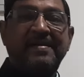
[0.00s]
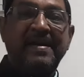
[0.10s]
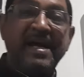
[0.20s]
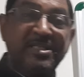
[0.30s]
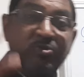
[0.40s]

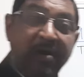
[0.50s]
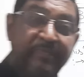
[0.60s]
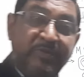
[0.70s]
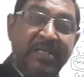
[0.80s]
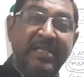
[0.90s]
As you have
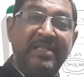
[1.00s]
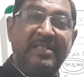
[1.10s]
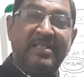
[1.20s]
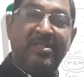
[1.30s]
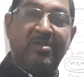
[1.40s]
seen
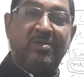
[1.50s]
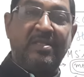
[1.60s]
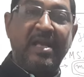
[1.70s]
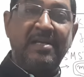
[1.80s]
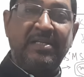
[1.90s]
in
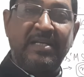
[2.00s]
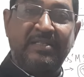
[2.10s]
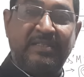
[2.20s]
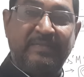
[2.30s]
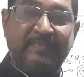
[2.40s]
that
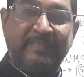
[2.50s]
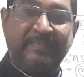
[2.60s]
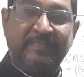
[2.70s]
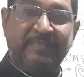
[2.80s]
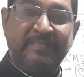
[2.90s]
case,
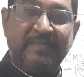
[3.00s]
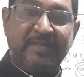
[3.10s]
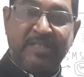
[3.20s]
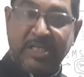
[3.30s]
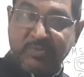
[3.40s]

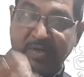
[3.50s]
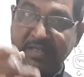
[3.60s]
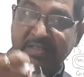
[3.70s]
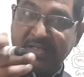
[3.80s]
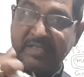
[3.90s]

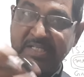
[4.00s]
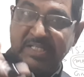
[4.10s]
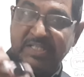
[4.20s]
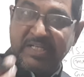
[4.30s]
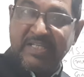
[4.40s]
transferring the
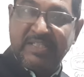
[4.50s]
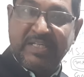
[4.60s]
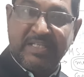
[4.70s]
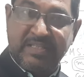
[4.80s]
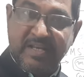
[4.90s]
disease
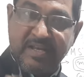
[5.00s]
resistance,